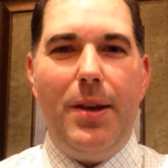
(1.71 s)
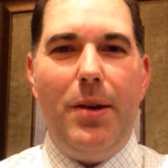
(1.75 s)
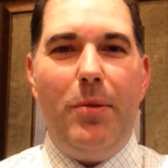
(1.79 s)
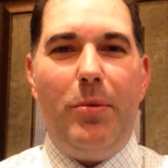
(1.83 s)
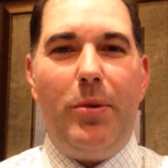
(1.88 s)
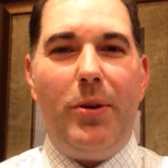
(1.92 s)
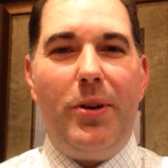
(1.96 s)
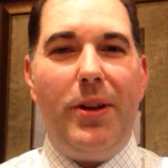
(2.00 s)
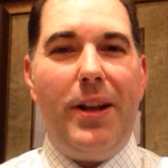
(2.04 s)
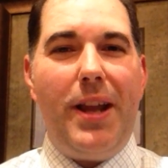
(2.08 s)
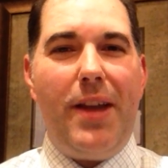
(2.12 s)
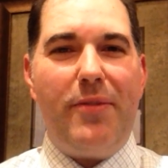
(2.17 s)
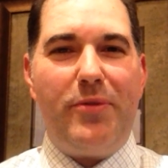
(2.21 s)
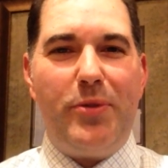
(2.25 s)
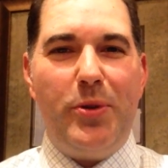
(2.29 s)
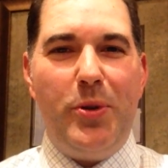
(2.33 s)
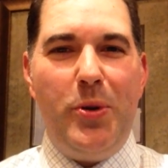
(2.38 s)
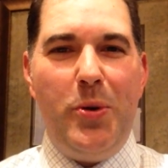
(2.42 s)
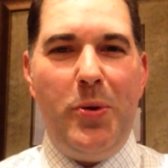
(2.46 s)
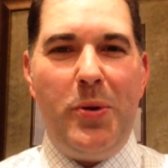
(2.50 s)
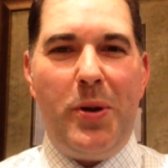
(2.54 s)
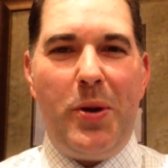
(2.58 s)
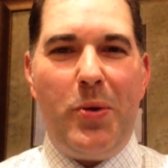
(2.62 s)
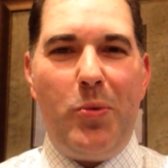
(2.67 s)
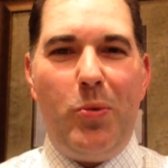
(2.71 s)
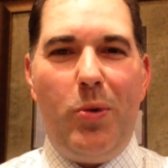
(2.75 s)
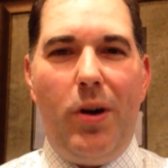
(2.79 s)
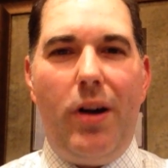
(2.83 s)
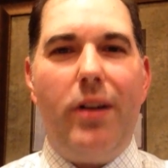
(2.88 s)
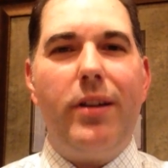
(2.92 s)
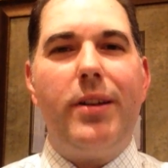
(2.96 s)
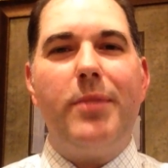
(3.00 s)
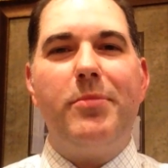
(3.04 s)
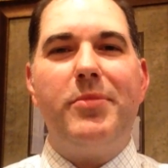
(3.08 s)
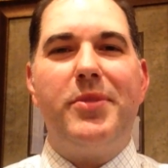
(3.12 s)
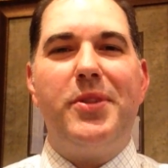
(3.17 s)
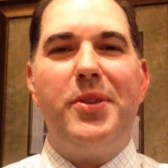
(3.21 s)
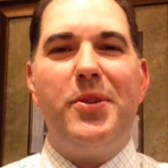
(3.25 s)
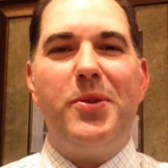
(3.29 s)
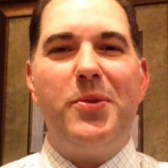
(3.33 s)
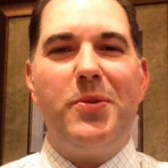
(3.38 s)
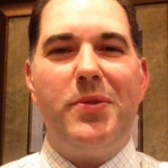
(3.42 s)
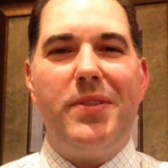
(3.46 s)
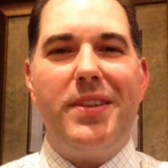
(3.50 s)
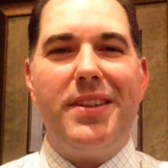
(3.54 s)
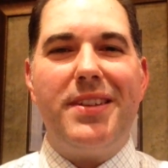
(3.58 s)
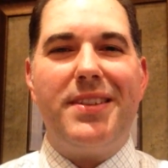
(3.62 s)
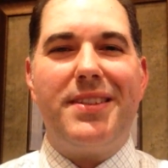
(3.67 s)
Well, good afternoon and welcome
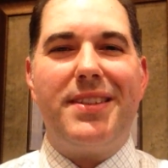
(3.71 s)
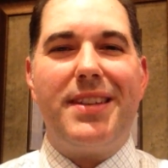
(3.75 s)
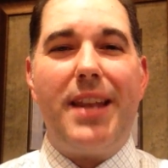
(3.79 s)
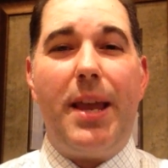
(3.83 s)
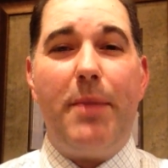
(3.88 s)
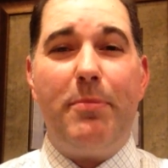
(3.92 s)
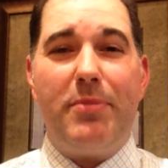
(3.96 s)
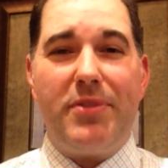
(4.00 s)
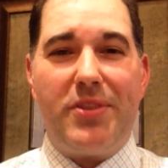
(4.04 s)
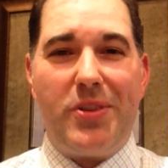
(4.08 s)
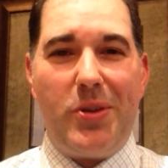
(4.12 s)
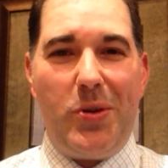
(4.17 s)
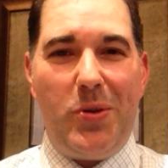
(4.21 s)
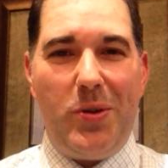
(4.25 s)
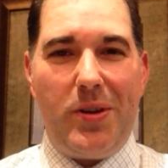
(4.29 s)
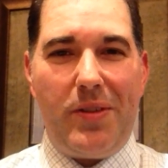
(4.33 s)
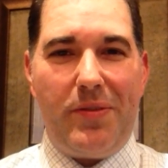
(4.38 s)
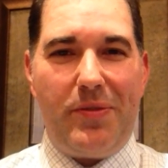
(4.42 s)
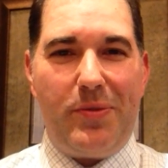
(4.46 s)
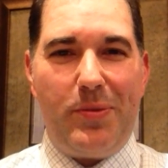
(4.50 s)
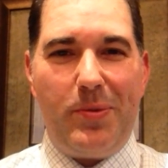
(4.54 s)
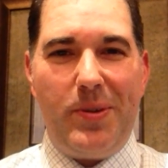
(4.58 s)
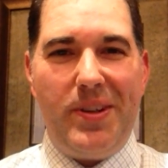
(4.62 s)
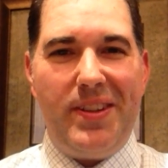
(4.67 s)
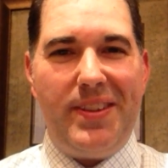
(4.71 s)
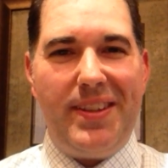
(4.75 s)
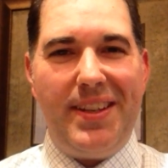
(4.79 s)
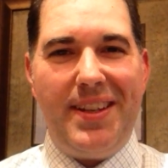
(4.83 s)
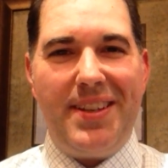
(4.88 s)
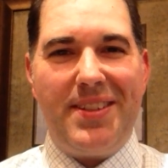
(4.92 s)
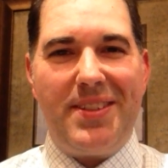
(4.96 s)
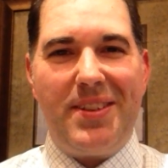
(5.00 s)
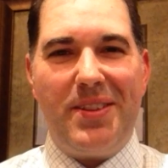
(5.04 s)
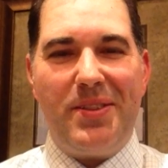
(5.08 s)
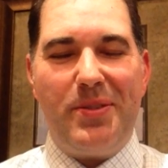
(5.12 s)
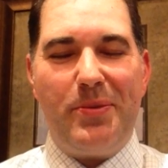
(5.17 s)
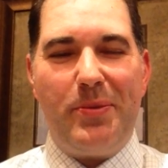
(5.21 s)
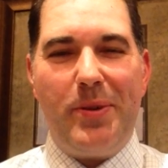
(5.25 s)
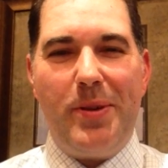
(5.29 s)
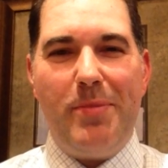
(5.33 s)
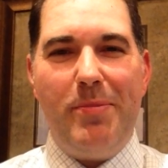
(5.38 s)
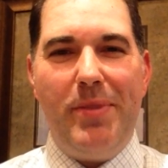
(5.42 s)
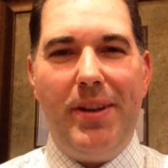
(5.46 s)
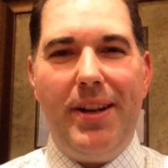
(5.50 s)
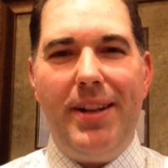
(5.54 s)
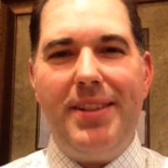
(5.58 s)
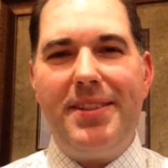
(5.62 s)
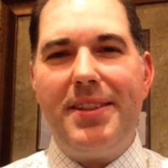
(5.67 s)
to this episode of Three Things in 3
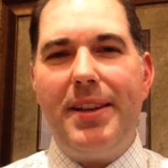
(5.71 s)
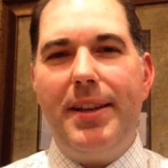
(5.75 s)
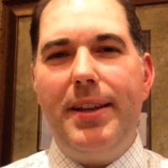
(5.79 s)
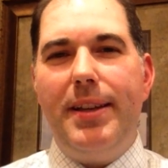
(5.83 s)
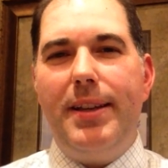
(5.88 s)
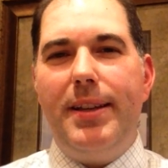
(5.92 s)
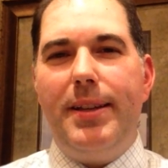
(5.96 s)
Minutes.